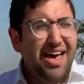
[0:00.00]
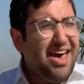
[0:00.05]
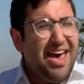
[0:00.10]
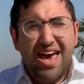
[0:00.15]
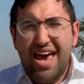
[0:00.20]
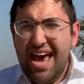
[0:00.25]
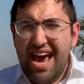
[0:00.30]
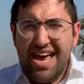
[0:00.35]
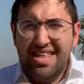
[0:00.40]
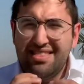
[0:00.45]

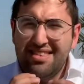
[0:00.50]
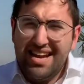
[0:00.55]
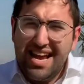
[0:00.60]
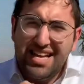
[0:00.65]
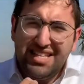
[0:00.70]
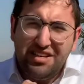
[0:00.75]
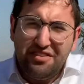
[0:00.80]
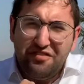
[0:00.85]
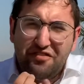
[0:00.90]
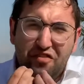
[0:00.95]
In the
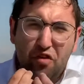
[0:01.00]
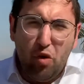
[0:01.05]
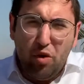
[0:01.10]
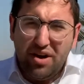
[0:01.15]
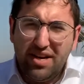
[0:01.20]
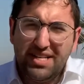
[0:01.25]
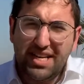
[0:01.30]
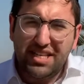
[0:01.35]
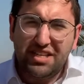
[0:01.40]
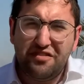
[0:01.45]
1940s,
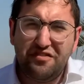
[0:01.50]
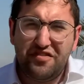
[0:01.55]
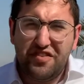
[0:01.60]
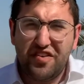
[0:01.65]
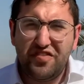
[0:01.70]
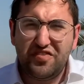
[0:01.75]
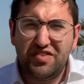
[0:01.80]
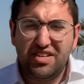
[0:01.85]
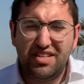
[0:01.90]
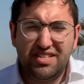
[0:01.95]

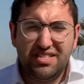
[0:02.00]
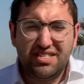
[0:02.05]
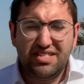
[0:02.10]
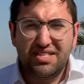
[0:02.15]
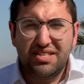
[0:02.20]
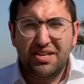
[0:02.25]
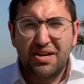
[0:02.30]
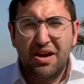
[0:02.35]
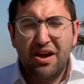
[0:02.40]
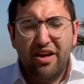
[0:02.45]
1950s,
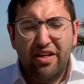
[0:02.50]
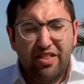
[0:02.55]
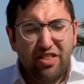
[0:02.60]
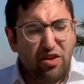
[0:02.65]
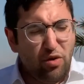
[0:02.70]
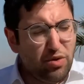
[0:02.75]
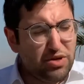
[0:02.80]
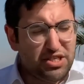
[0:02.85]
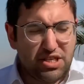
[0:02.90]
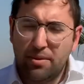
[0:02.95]
there
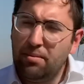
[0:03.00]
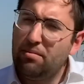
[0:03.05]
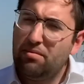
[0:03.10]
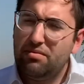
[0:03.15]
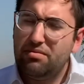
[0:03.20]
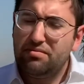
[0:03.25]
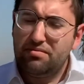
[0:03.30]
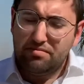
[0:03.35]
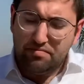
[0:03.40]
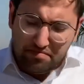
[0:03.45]
was some
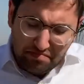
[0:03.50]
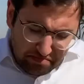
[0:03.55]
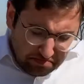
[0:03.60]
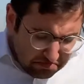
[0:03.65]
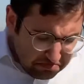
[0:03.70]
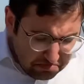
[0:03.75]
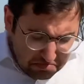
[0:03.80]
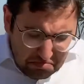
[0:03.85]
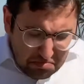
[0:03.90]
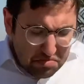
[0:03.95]

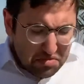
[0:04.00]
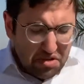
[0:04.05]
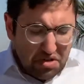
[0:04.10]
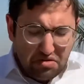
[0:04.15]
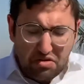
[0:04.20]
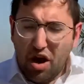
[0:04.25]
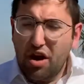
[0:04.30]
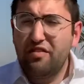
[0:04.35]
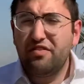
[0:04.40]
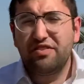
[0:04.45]

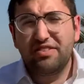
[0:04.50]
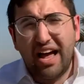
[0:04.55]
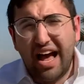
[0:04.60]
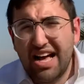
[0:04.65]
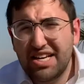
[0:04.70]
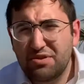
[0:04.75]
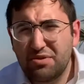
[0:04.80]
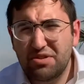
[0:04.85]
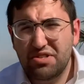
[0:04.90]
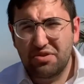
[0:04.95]
Torah Das
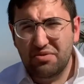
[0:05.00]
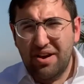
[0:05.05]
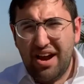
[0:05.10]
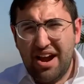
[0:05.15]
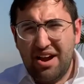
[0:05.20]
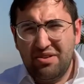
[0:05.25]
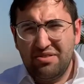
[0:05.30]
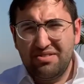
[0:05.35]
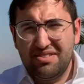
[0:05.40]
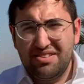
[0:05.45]
was
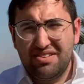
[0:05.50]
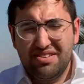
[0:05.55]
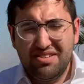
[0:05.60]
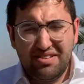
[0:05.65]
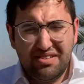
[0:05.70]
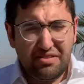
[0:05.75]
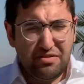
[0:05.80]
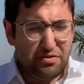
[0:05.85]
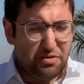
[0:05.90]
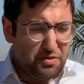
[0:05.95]
around,
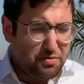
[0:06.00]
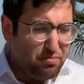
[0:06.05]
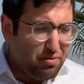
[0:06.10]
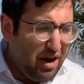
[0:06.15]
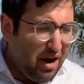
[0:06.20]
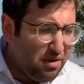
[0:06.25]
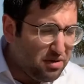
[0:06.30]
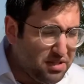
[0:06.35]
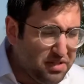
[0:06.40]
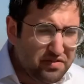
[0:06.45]
there was
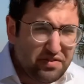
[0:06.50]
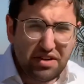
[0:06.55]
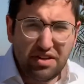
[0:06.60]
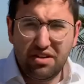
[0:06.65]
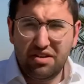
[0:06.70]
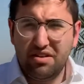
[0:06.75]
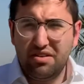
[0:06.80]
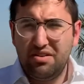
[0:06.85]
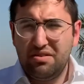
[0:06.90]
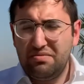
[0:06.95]

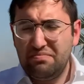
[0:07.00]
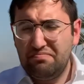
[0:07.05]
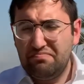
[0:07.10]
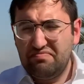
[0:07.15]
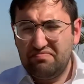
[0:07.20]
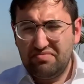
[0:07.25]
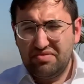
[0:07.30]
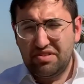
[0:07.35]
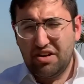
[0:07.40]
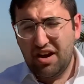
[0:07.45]
Brownsville,
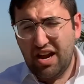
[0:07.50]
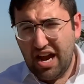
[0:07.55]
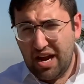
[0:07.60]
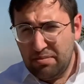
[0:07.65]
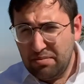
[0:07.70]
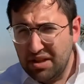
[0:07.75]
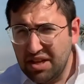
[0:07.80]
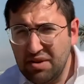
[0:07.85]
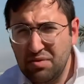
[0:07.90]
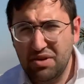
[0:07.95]
Chaim
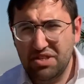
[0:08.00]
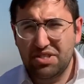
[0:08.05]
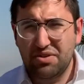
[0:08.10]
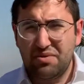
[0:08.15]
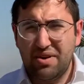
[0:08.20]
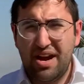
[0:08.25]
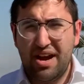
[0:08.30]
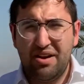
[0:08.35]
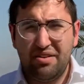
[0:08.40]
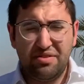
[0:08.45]
Lin was
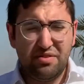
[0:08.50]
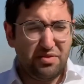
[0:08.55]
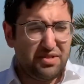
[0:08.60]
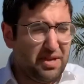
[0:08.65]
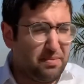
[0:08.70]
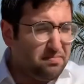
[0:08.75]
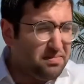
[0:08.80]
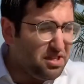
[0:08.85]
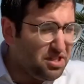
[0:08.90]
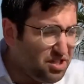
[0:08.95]
around, there was
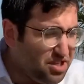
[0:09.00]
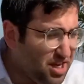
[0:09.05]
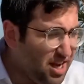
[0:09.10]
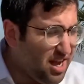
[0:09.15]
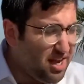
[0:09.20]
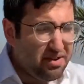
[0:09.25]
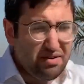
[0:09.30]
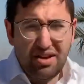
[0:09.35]
MTJ.